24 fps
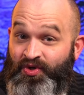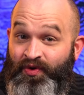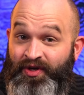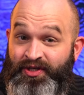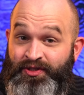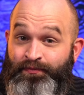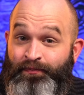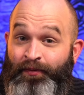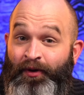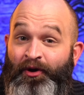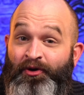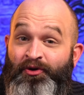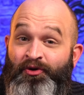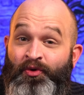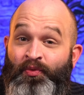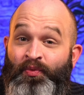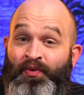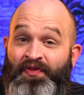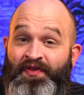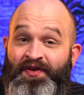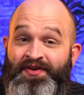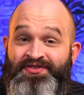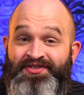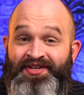who has partnered
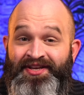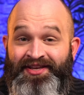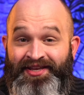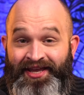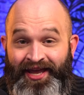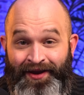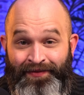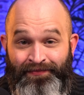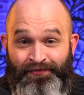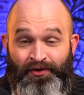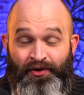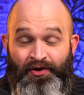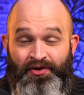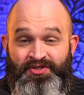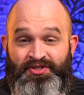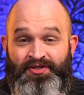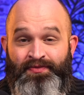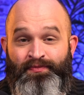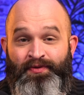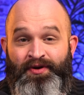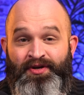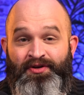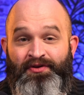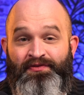with us at Game Nerdz
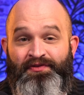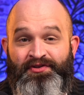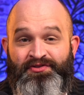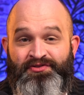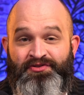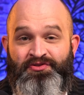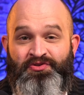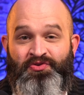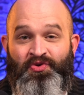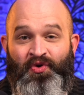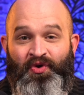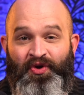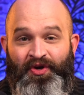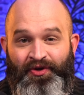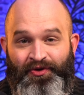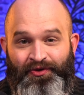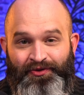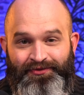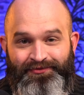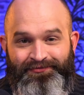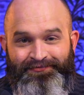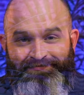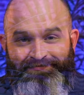to bring you this tutorial.